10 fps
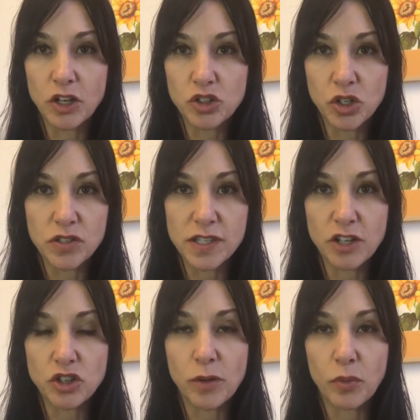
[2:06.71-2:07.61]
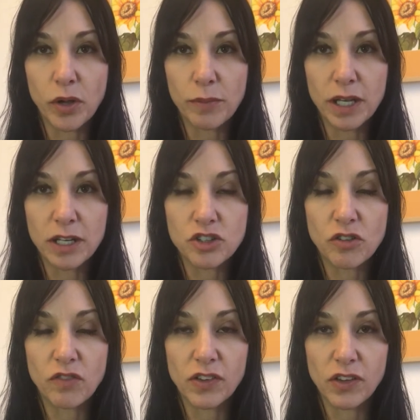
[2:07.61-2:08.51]
You can schedule an appointment. Initial
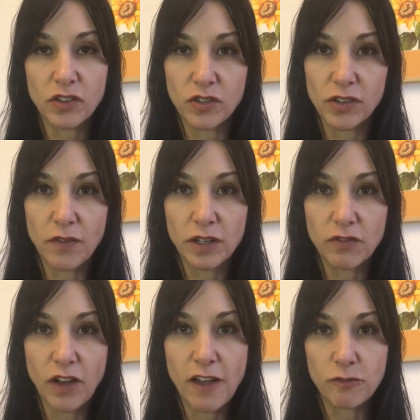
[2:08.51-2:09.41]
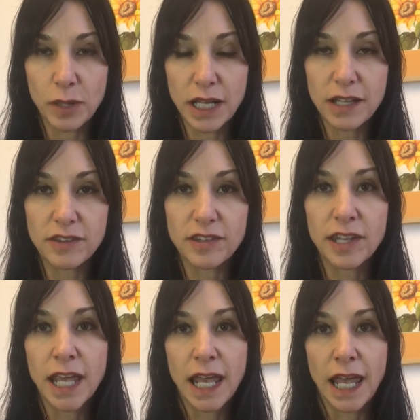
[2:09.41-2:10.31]
visits are 75 minutes.
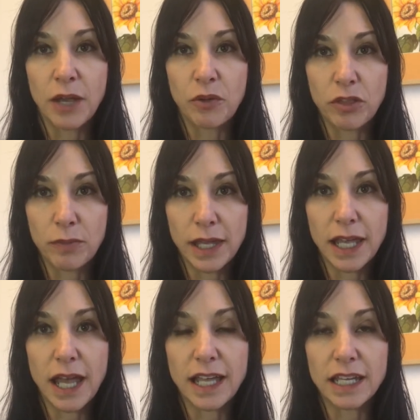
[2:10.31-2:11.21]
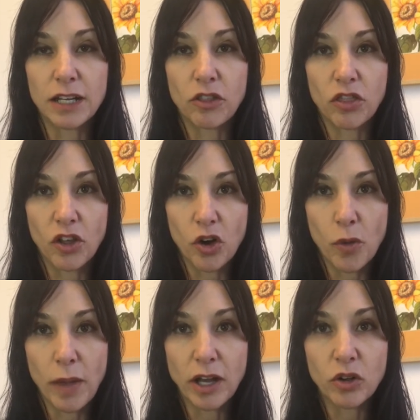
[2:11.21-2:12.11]
With me, I get a thorough
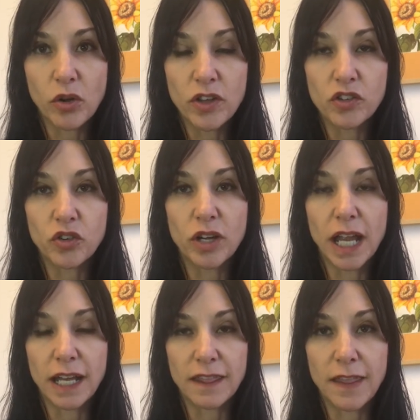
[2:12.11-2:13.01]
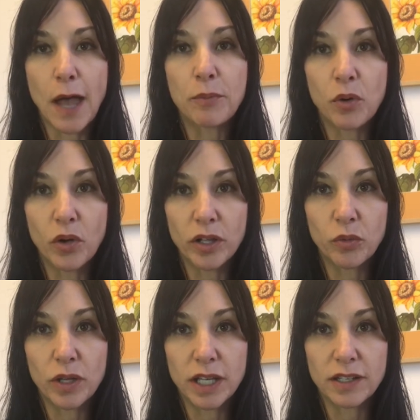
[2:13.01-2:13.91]
medical history, and at that point,
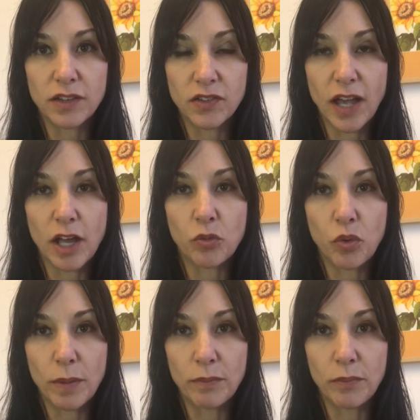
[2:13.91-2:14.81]
we can decide what